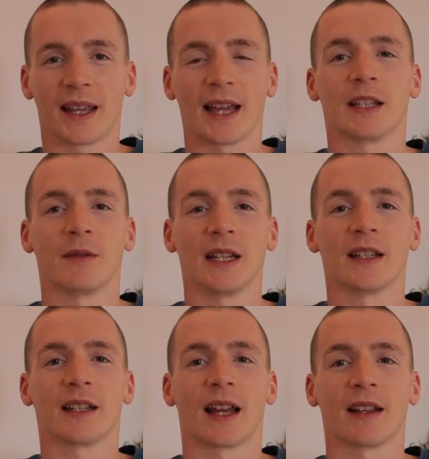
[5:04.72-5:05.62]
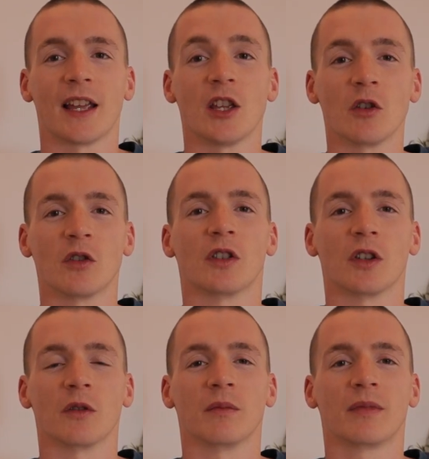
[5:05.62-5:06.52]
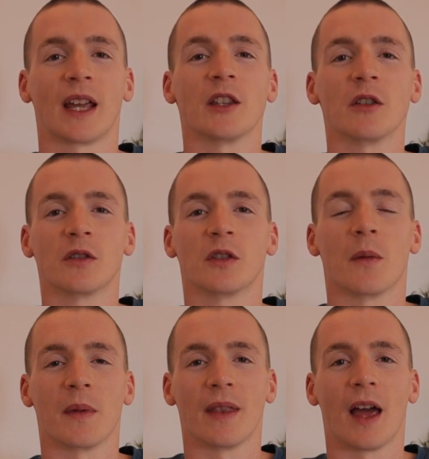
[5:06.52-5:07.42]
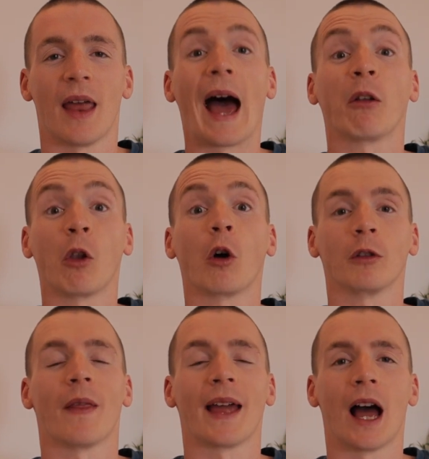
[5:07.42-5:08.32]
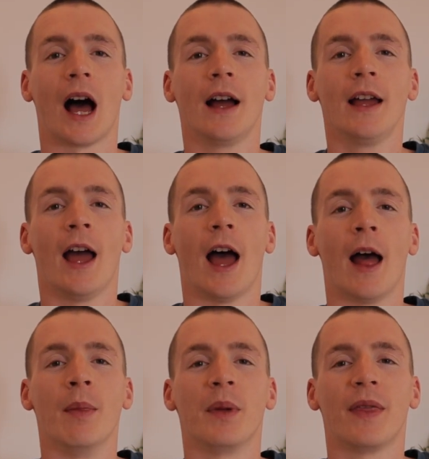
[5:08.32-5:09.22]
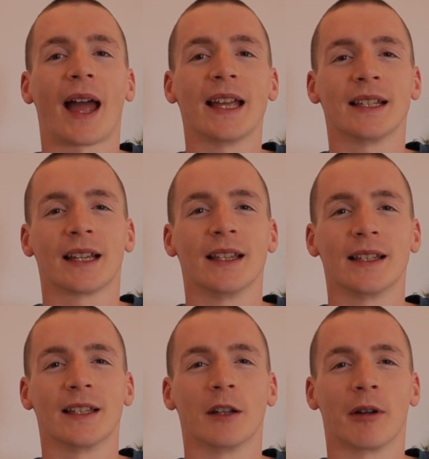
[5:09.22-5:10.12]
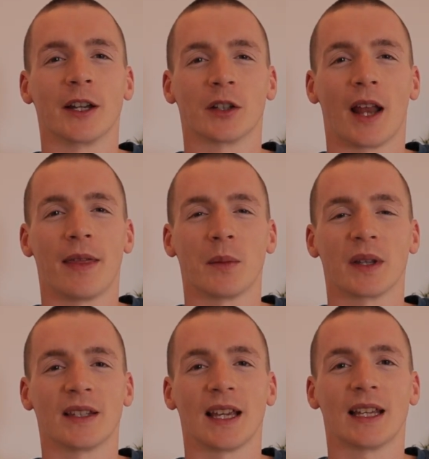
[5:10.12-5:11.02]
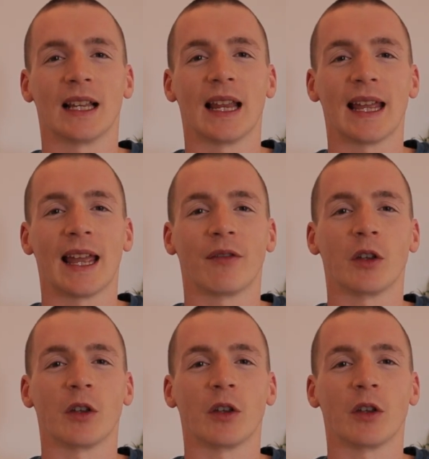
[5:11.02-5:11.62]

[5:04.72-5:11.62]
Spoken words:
a case of needing to kind of get used to them and how long that they are. But that is a consideration, I think, particularly if